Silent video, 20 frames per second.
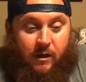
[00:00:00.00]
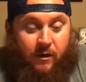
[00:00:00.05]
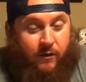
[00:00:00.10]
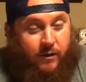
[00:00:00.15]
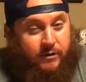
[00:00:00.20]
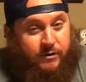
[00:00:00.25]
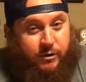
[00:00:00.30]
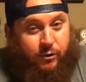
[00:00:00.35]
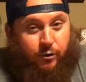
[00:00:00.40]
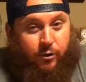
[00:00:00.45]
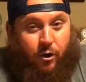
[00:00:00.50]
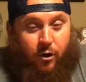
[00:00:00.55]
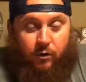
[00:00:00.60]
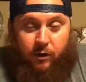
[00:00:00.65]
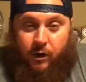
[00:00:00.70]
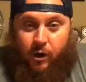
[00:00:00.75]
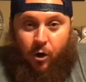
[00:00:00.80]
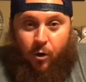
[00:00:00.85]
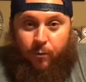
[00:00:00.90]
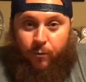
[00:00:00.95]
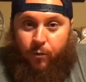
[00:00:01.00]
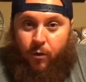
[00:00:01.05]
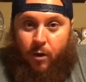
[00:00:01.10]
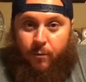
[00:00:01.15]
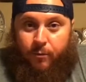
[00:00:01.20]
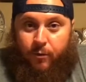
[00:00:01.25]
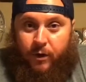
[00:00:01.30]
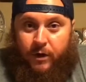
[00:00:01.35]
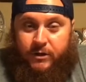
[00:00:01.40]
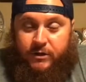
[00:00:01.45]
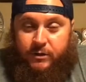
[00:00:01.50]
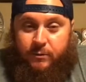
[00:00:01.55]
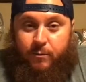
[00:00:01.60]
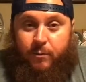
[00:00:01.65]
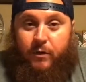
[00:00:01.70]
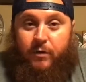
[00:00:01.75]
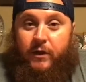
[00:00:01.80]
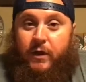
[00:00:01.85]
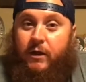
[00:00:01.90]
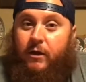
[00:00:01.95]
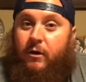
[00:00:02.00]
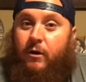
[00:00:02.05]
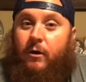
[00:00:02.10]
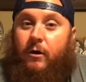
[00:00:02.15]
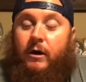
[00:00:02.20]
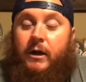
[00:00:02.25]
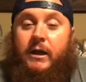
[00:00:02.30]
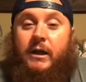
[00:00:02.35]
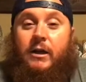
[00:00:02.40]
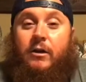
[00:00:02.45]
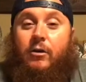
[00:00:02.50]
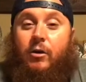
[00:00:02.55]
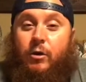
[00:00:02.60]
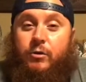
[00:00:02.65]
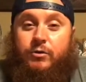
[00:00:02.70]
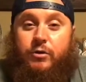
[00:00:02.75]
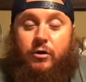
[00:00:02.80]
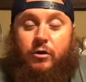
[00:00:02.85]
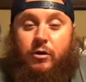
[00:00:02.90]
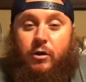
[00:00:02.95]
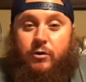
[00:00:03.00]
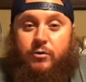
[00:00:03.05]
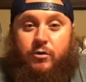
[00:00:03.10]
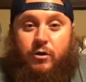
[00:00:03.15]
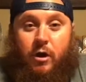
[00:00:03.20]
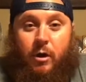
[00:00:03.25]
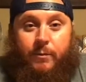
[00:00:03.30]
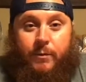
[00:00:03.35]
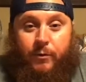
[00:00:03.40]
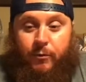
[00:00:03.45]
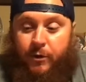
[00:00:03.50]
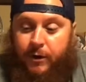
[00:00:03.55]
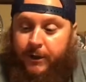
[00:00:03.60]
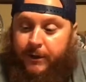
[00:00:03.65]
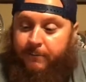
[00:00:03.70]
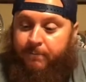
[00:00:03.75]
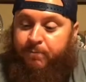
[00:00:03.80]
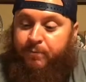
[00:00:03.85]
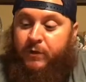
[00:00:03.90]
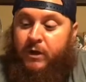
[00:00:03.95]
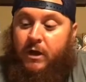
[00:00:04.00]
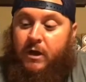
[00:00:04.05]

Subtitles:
They're still currently a homebrew operation, but they are getting closer and closer to up and running.